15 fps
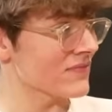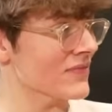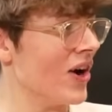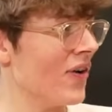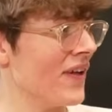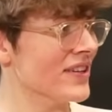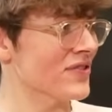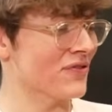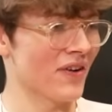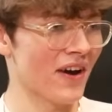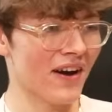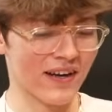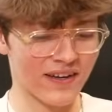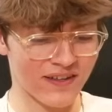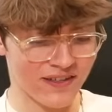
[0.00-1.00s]
Oh, that's
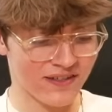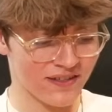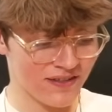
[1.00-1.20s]
fine.